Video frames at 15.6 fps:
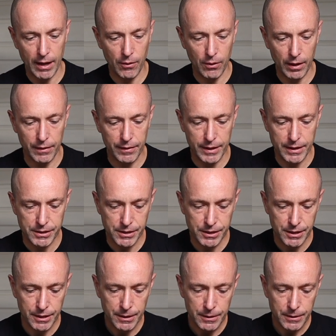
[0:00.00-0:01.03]
out like this.
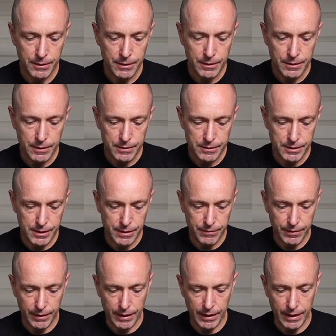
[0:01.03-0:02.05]
See if
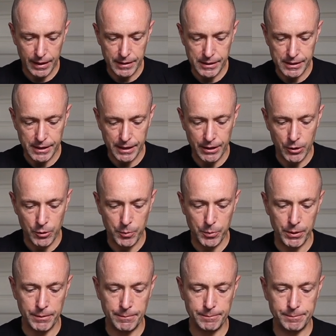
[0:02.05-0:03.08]
I can get this thing
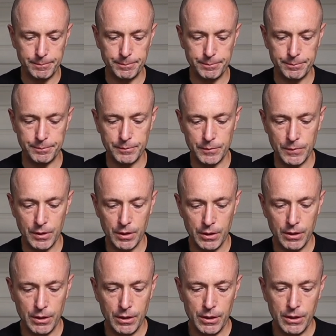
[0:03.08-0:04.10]
open.
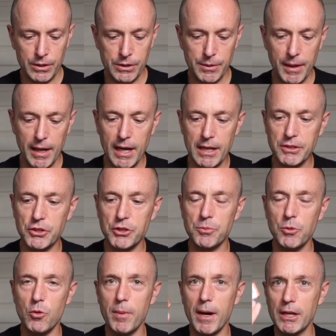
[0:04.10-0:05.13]
So it has a
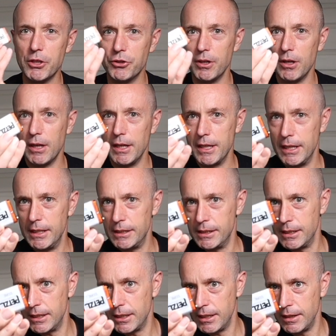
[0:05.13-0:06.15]
small battery like
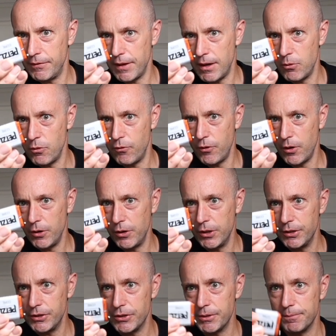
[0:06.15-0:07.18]
this, I don't know if that will
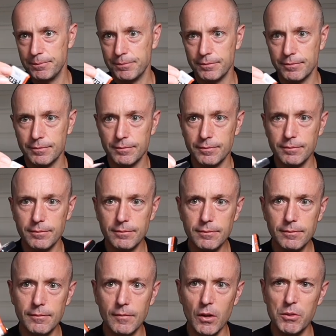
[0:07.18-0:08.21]
focus,
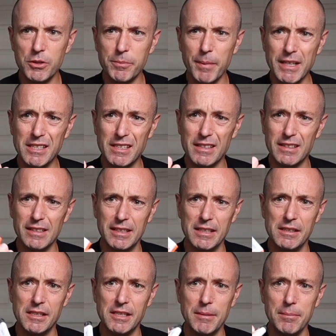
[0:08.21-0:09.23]
which basically
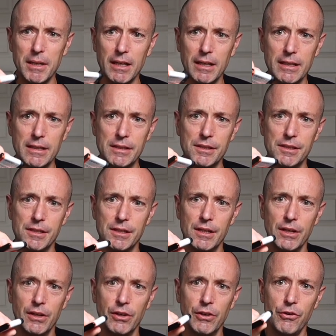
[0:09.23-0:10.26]
simulates
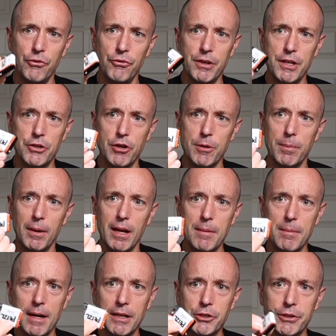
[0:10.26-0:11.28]
3 AAA
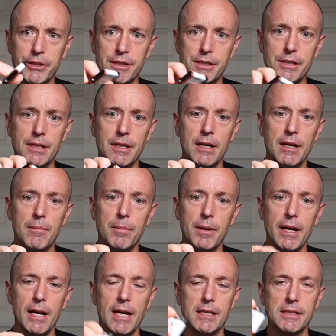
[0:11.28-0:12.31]
batteries, but
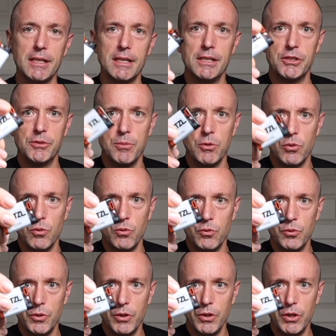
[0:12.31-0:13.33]
it has a
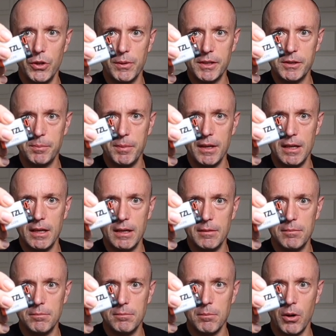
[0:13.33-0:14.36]
small USB
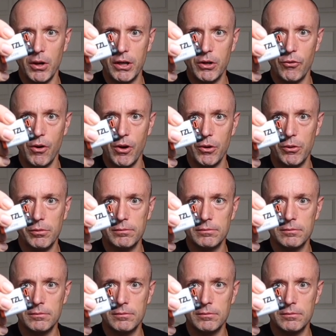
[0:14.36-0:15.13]
micro